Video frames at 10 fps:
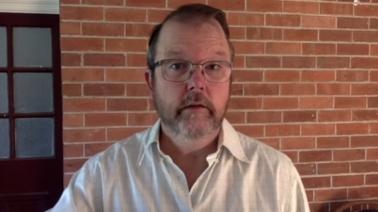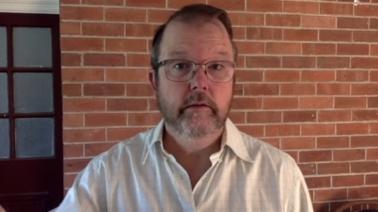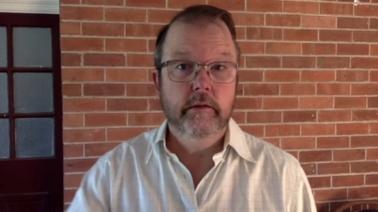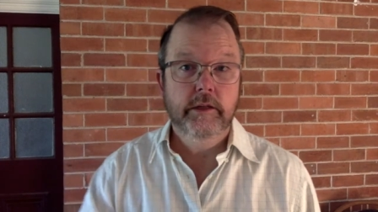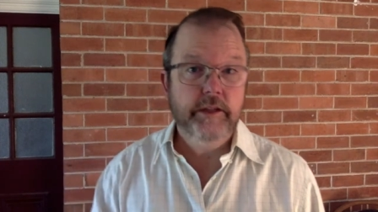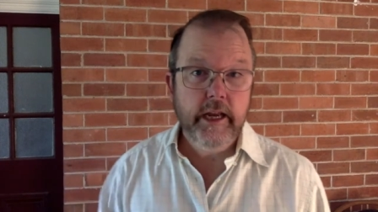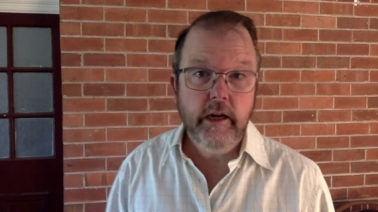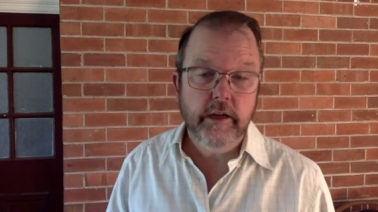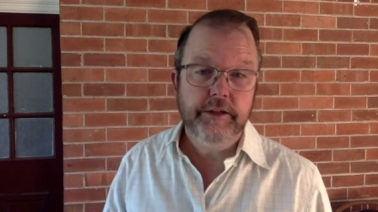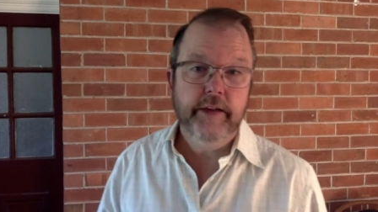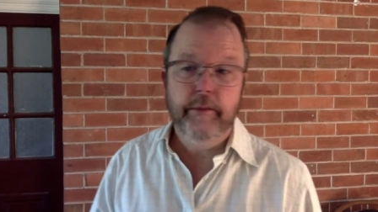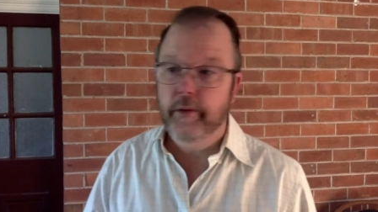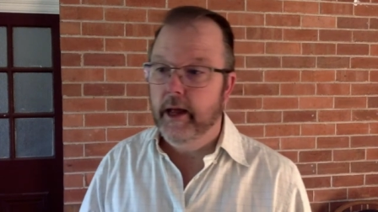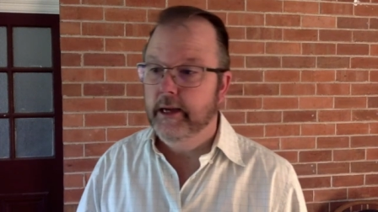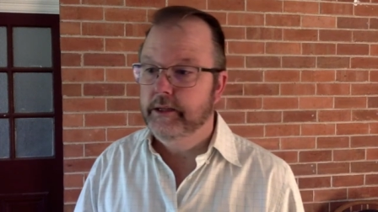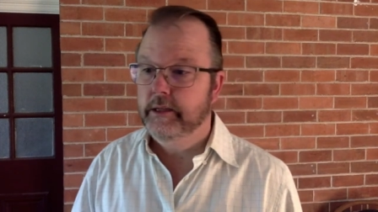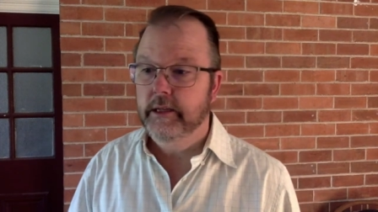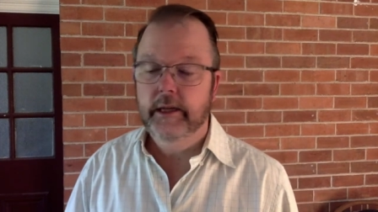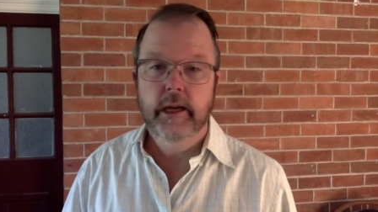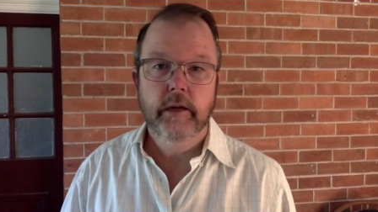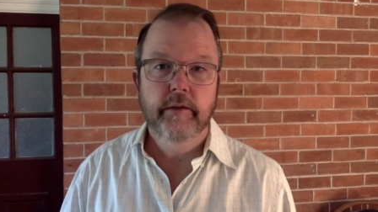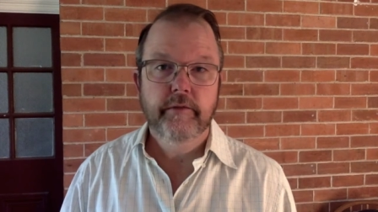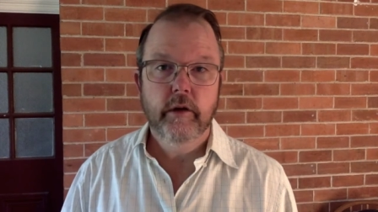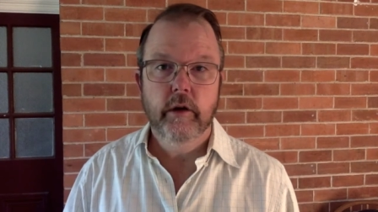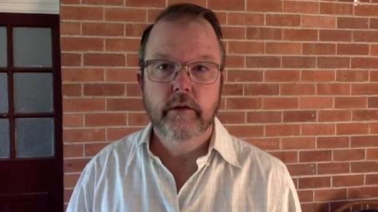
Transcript: Does sickness have a place in the kingdom of God?